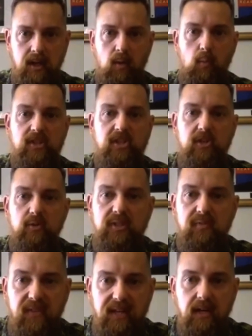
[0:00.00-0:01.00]
which use
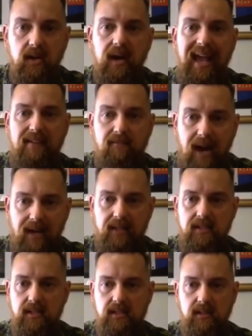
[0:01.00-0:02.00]
fear and
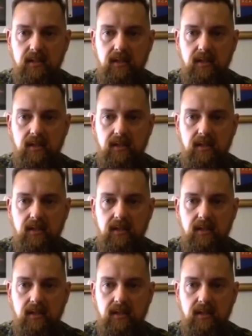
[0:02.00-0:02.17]
violence,